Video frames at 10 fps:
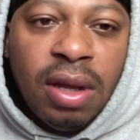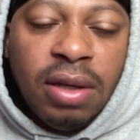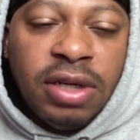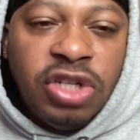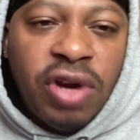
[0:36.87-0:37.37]

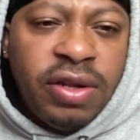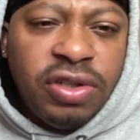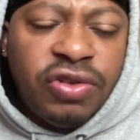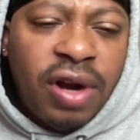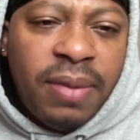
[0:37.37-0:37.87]
The trailer
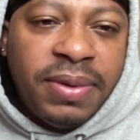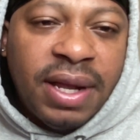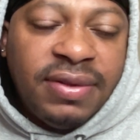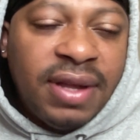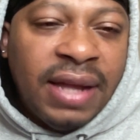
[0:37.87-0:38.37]
dropped.
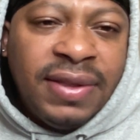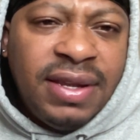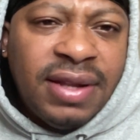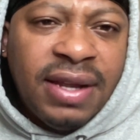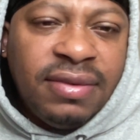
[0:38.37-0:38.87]
I
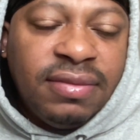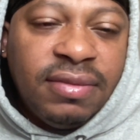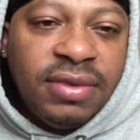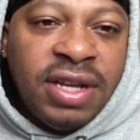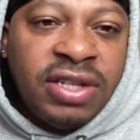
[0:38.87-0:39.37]
think like
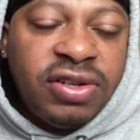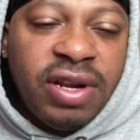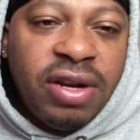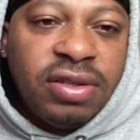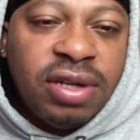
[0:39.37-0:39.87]

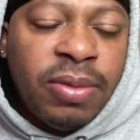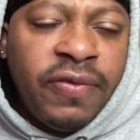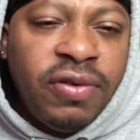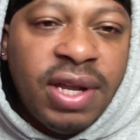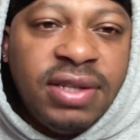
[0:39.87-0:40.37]
yesterday or something, or a
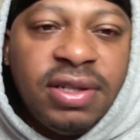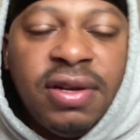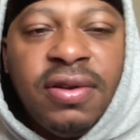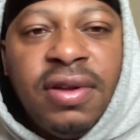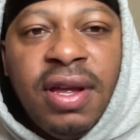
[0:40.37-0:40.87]
few days
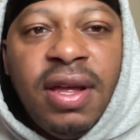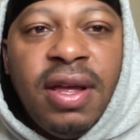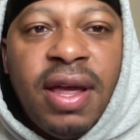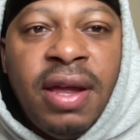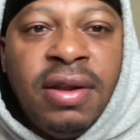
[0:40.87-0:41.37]
ago,
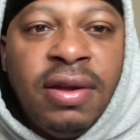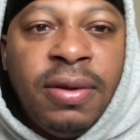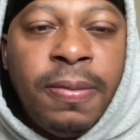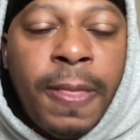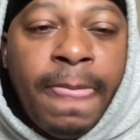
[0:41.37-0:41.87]
and
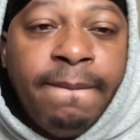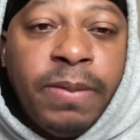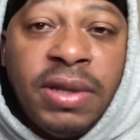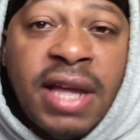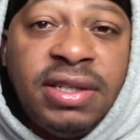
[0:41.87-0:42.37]
it
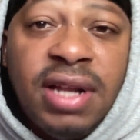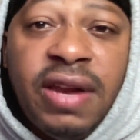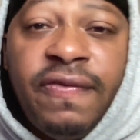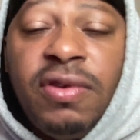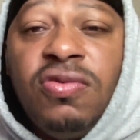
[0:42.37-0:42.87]
has a lot
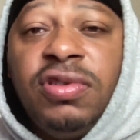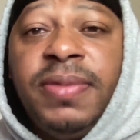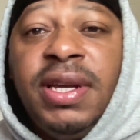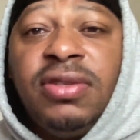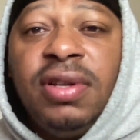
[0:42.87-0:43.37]
of views,
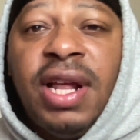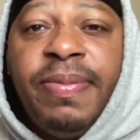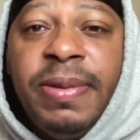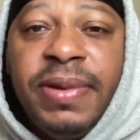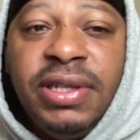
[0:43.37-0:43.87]
man. So a lot of
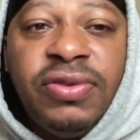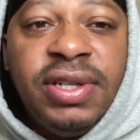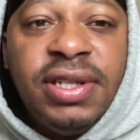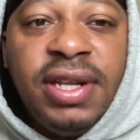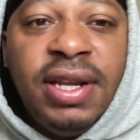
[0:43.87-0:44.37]
people
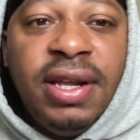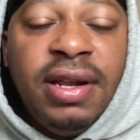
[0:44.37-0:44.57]
interested in it.